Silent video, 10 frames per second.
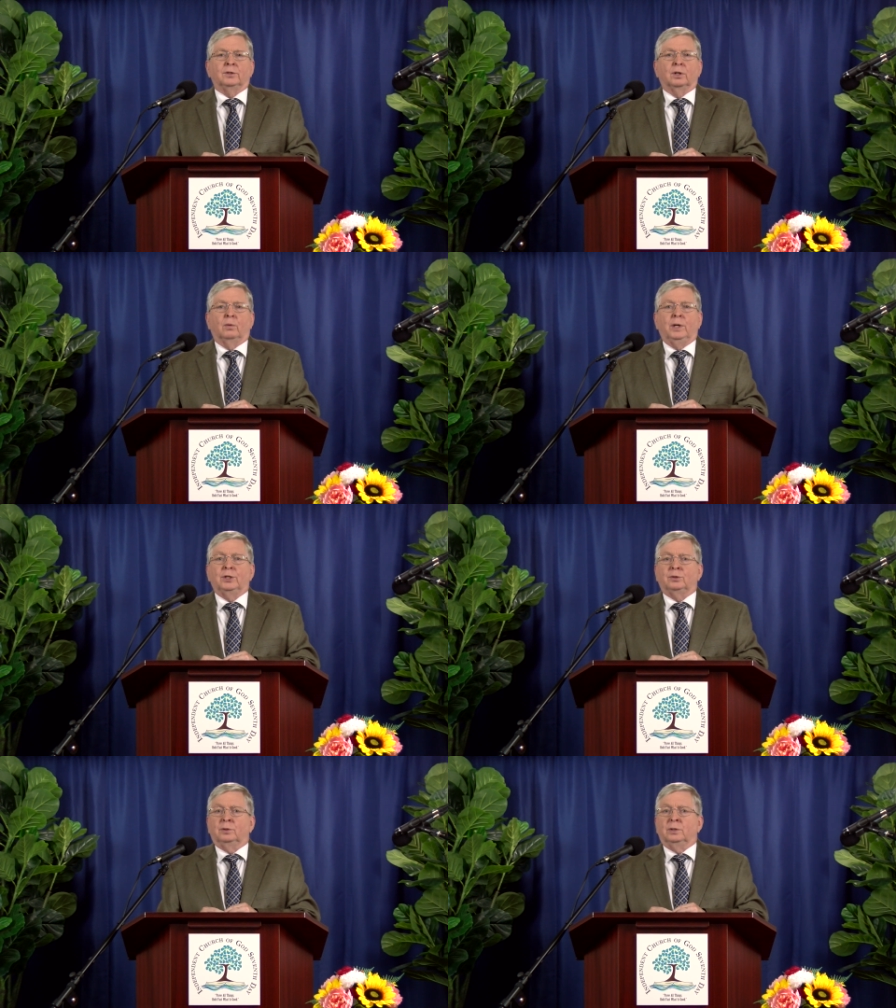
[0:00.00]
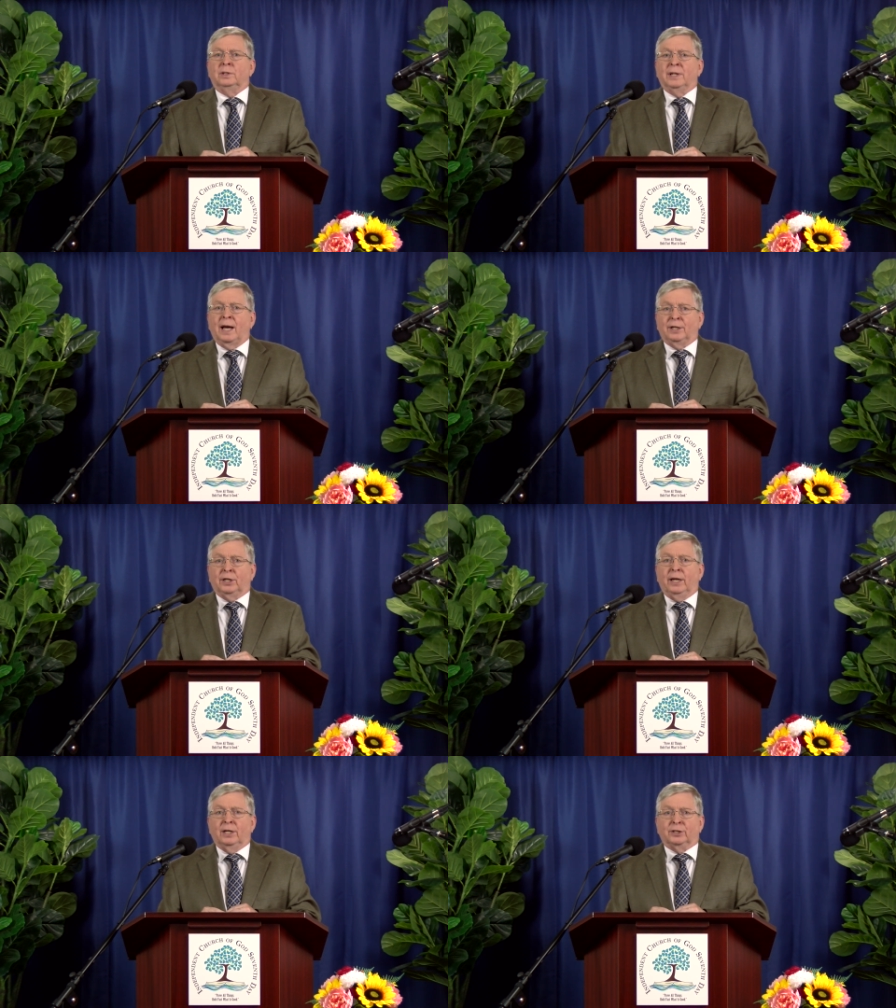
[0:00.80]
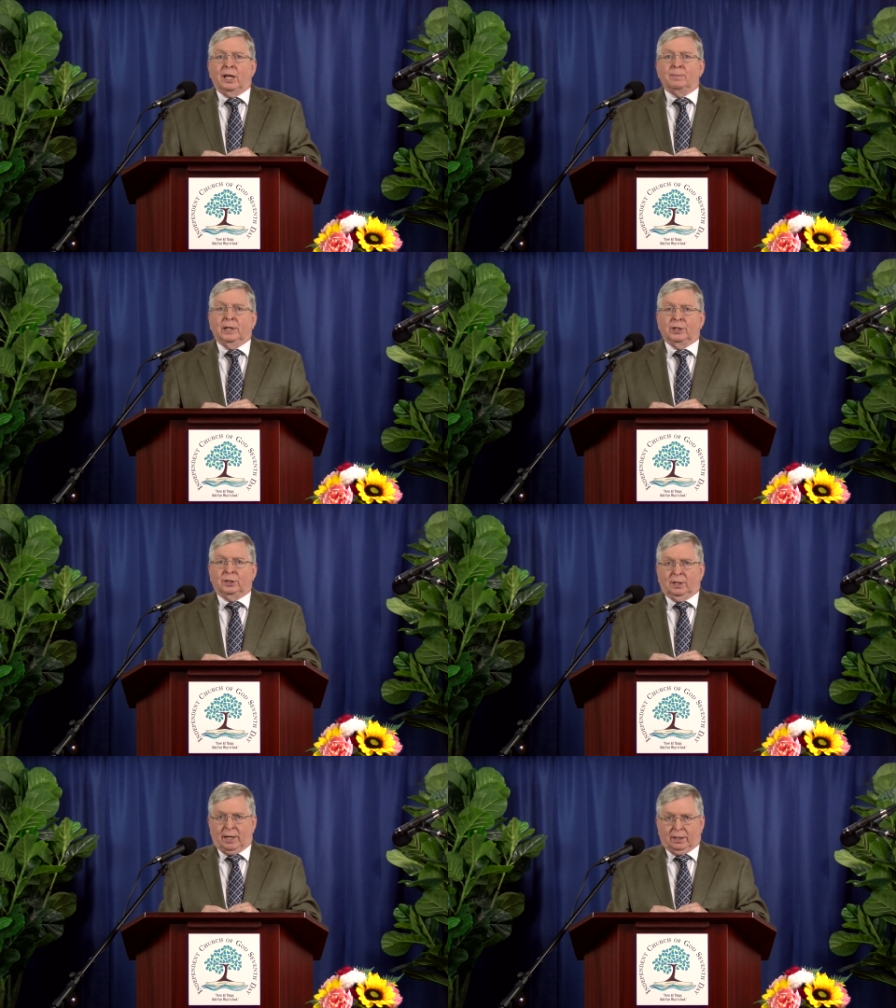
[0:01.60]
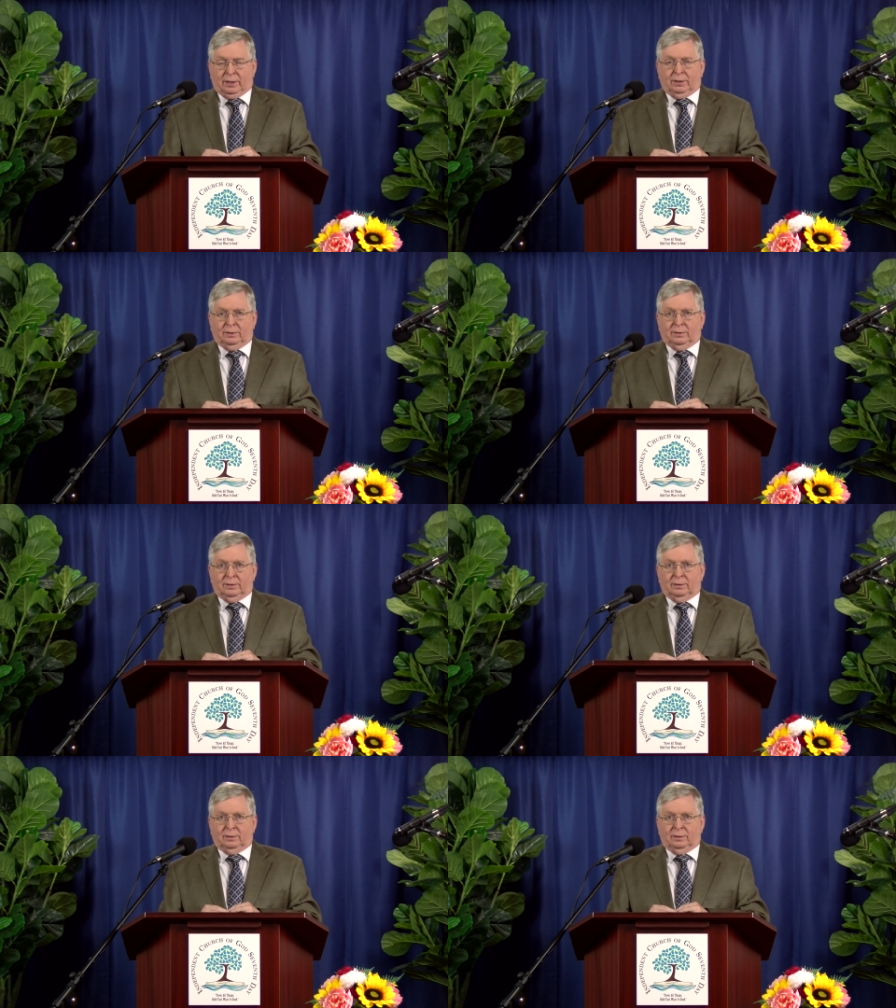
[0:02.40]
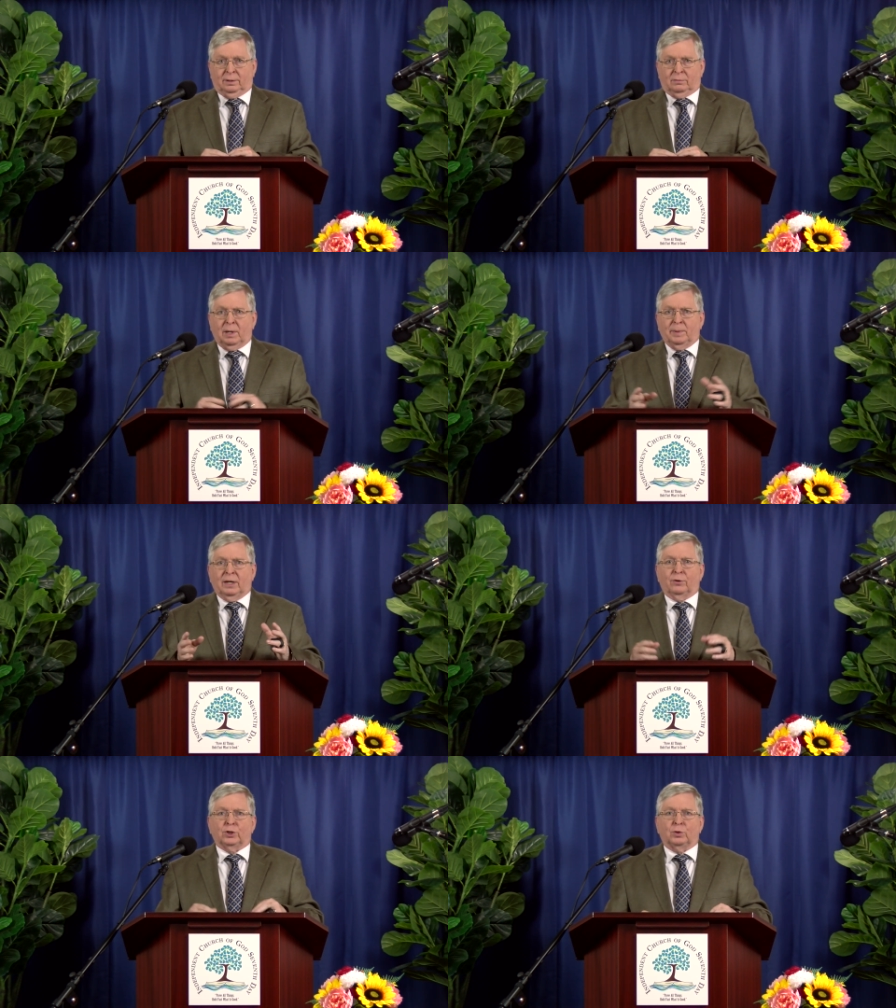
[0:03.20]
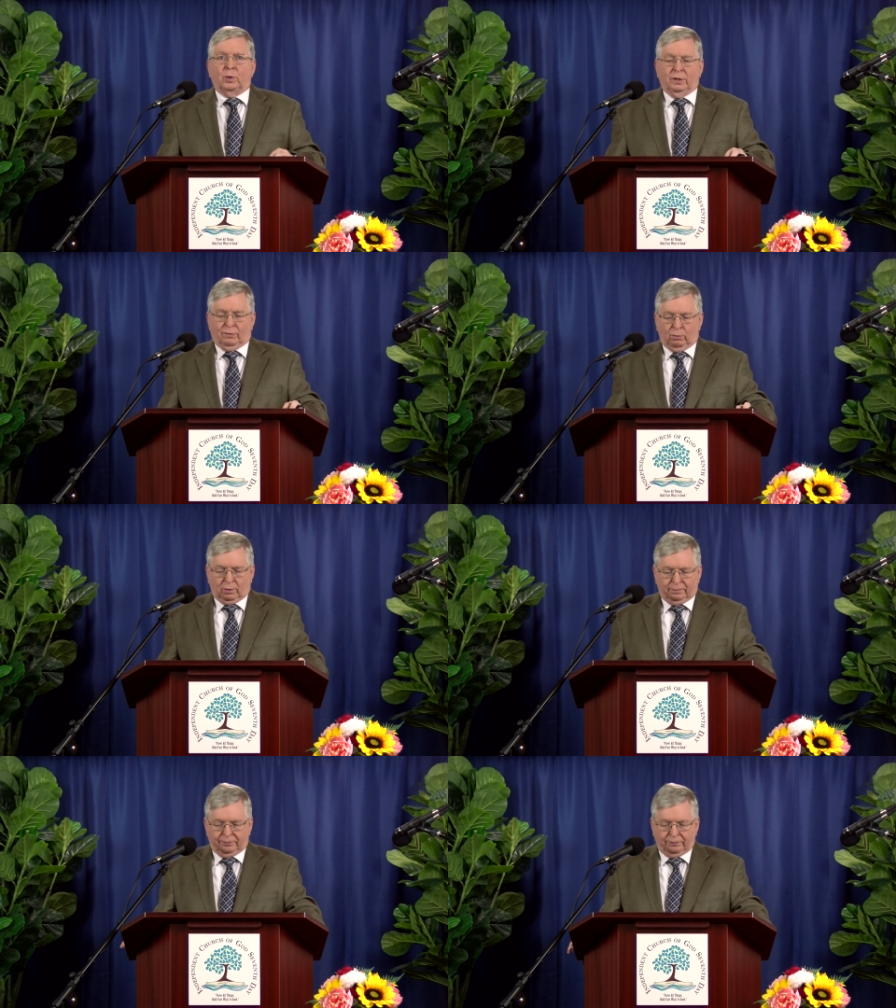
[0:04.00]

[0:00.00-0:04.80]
So we should not take his admonition lightly. Drop down to verse 24.